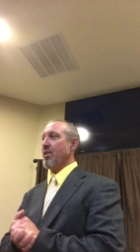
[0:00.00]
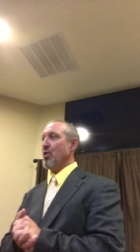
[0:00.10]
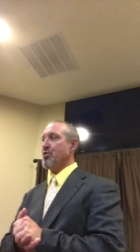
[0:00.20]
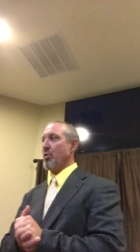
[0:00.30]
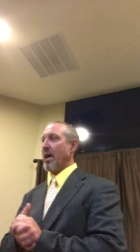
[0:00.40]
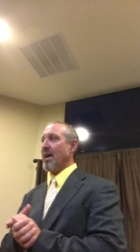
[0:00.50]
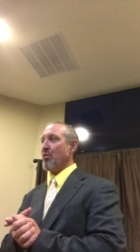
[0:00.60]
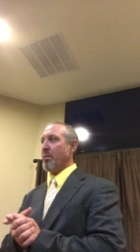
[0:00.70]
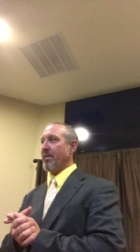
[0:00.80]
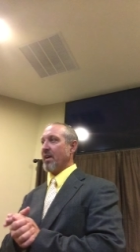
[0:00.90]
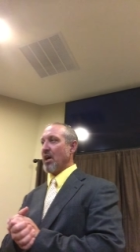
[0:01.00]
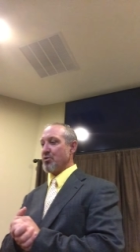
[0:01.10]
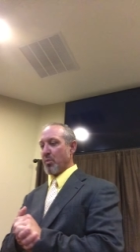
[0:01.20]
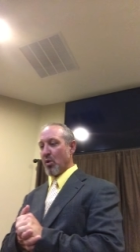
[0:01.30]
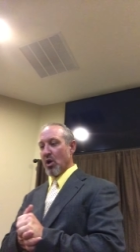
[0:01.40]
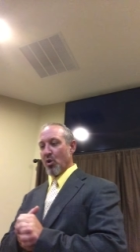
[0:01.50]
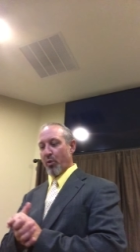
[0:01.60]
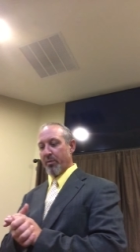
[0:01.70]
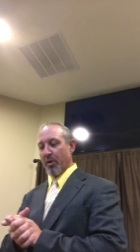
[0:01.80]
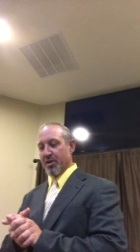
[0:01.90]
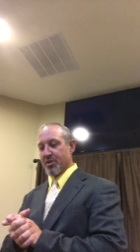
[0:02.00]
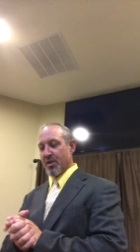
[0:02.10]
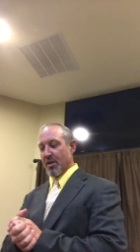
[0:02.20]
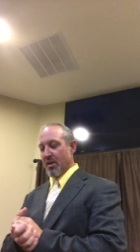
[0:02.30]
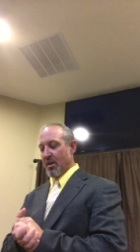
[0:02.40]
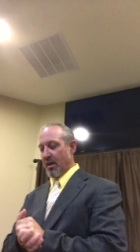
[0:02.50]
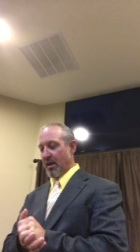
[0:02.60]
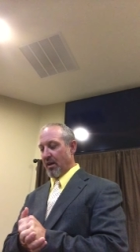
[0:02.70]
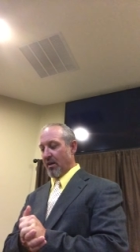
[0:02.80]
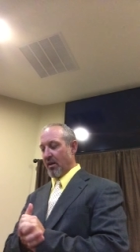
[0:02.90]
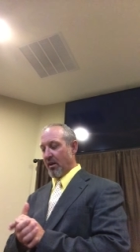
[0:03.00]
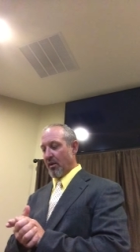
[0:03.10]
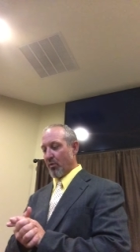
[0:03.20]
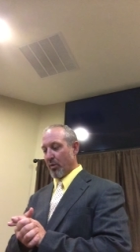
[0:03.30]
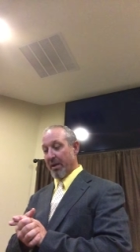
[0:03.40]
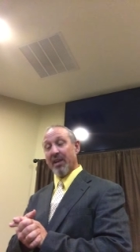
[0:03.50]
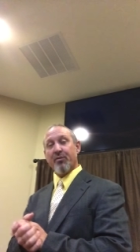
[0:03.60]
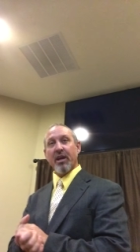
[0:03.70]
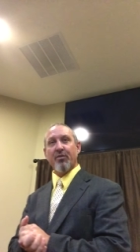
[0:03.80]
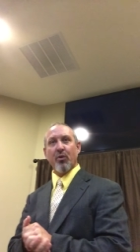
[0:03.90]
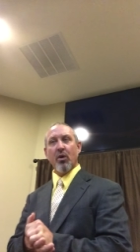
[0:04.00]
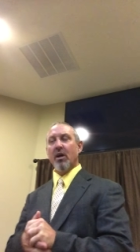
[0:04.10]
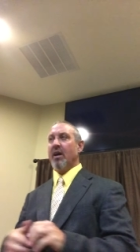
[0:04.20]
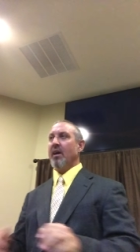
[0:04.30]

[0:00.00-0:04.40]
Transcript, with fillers: Those who have obeyed the gospel, we must uh, uh, remain faithful.